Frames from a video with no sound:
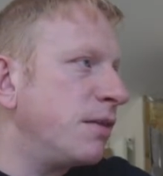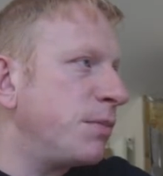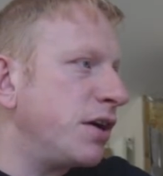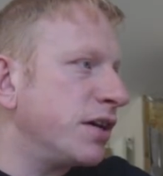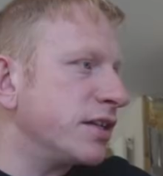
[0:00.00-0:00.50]

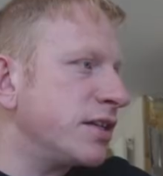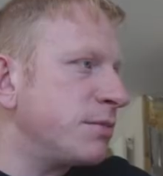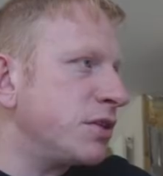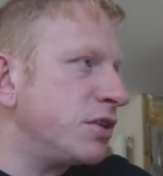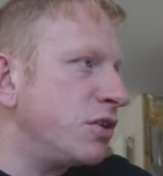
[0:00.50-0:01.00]
but I
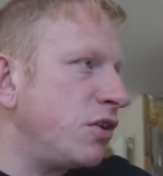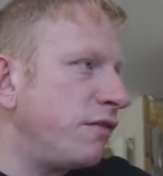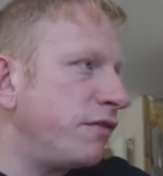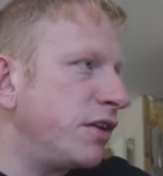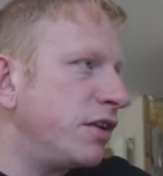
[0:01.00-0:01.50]
accepted an
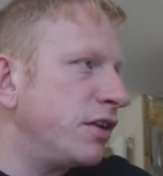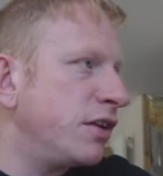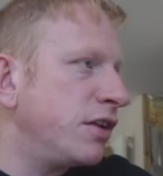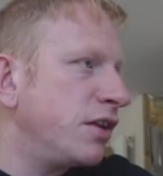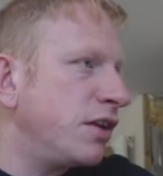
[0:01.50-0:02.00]
offer
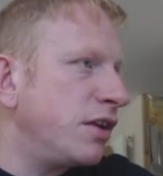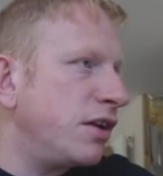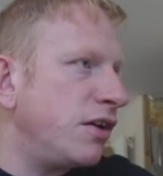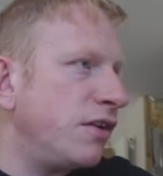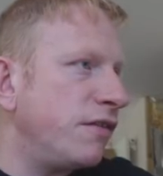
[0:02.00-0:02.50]

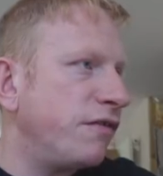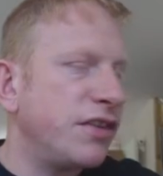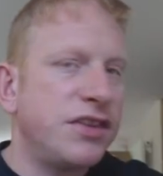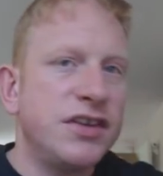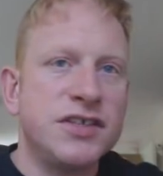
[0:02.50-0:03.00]
of
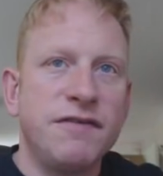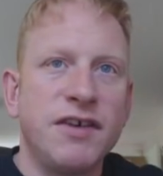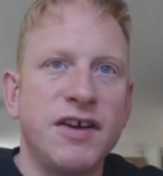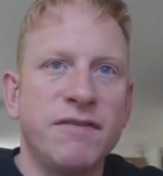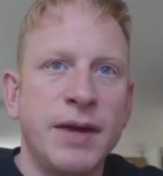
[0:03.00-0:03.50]

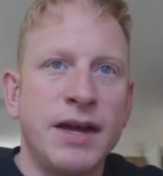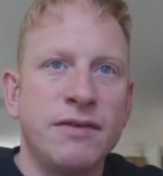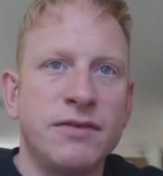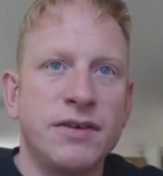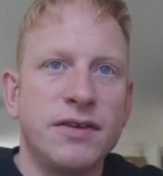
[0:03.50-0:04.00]

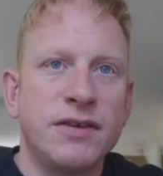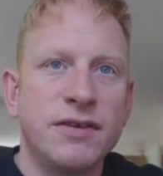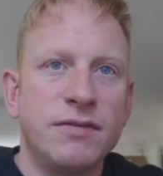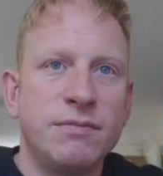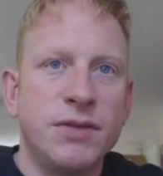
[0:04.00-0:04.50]
£35
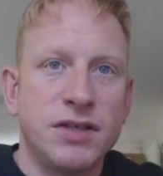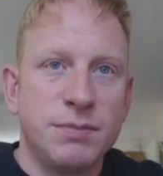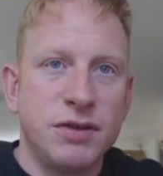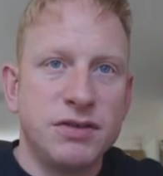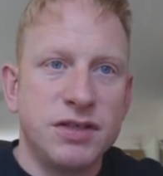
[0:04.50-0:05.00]
plus
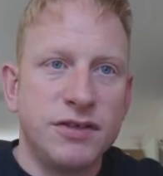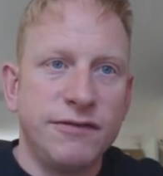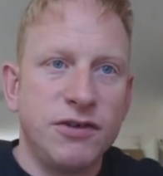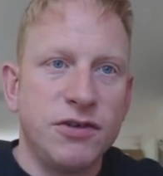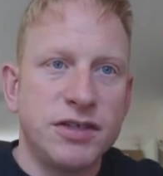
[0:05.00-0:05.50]
postage
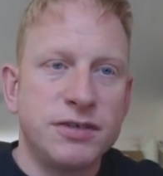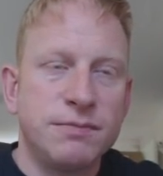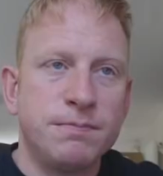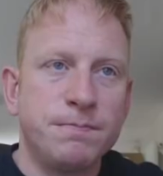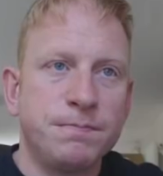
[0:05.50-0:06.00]
for it.
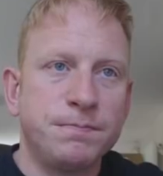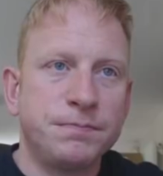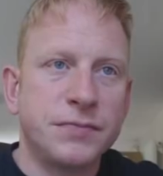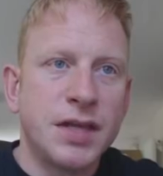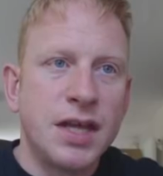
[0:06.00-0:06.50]

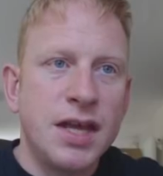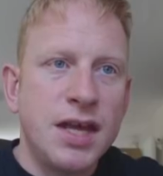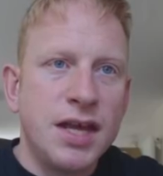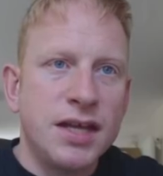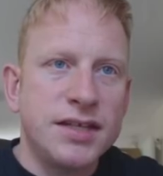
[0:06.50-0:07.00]

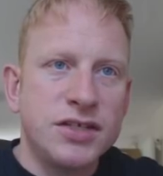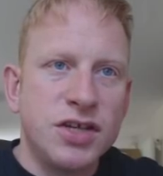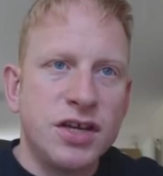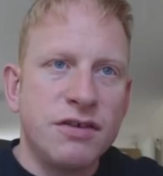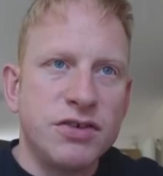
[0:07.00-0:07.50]
It's
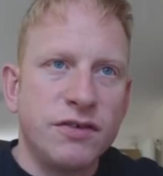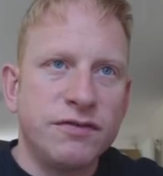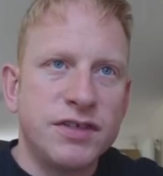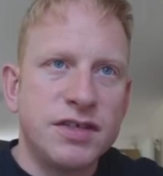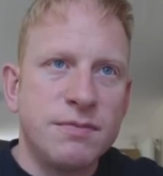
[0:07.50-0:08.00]
actually going
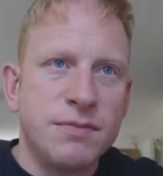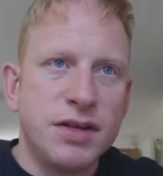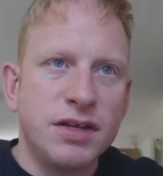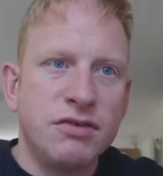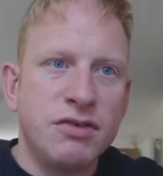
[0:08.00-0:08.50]
off to
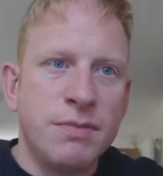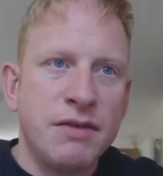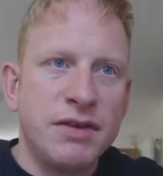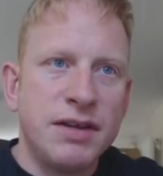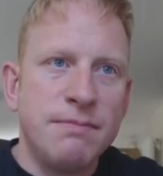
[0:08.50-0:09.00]
somebody who
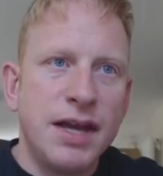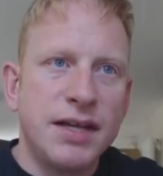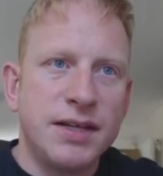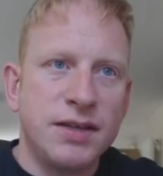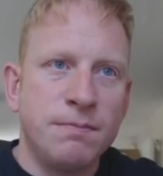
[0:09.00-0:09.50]
apparently
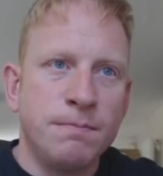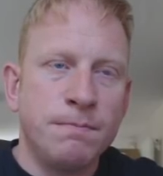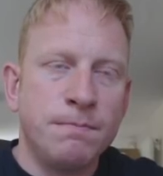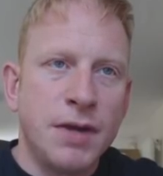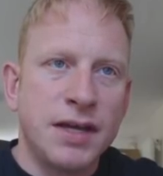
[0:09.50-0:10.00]
made them
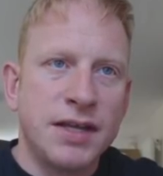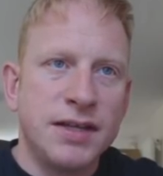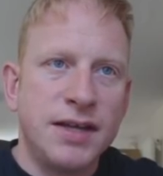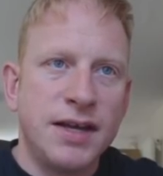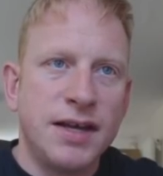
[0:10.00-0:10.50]
back in
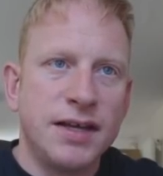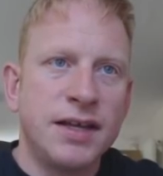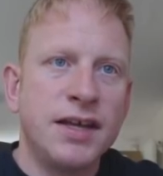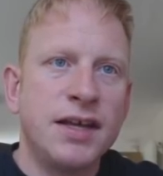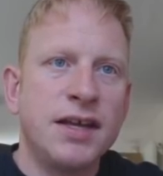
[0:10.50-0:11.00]
the day.
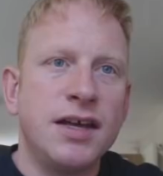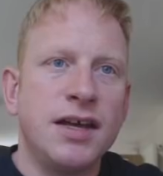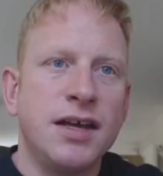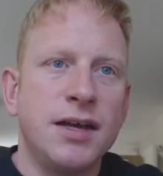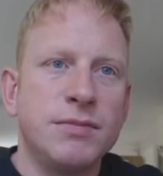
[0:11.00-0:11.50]

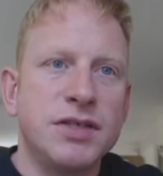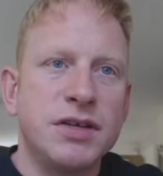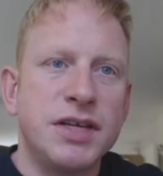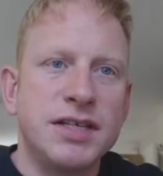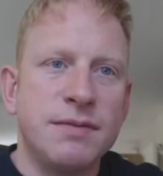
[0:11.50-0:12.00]
So
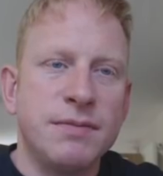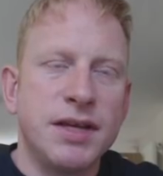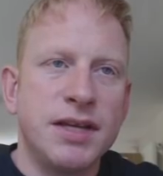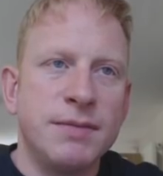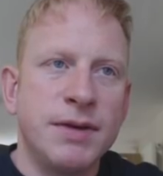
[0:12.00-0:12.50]
he sent me
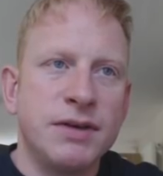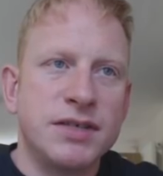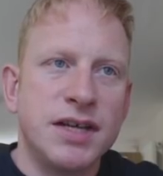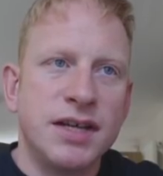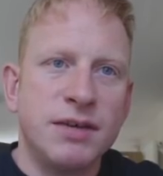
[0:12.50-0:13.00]
an email
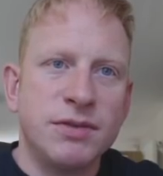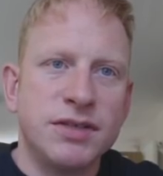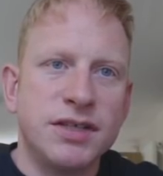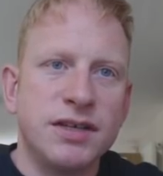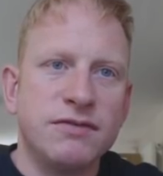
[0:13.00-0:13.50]
saying he
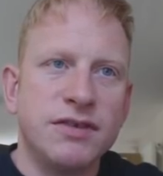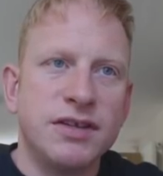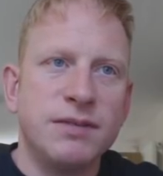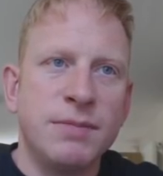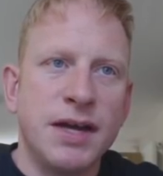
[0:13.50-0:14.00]
wanted it
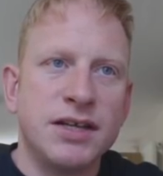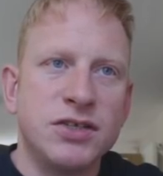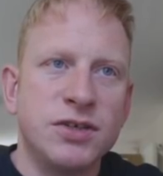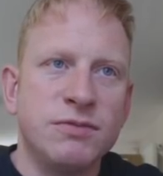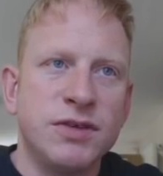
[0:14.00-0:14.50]
really
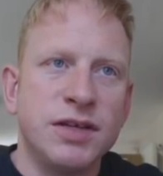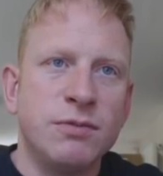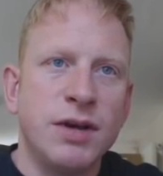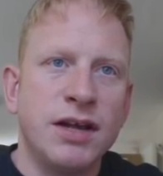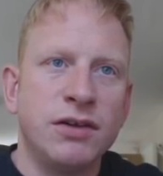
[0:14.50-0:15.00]
packaged up really
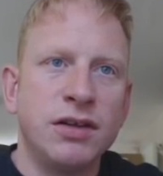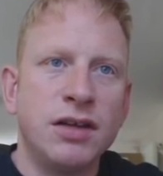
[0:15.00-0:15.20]
well.